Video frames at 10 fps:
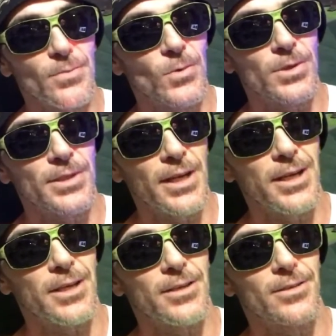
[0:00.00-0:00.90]
in one
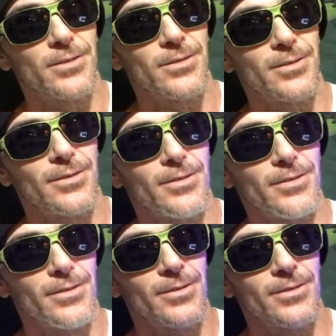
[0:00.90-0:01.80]
take.
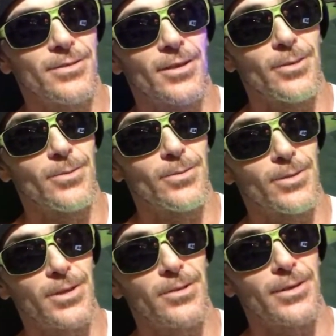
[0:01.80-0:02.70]
So,
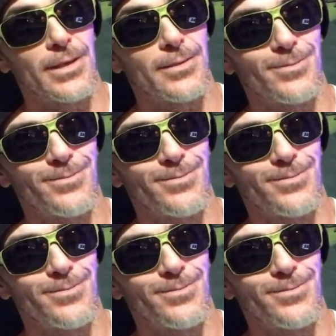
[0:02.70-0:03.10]
we're doing it.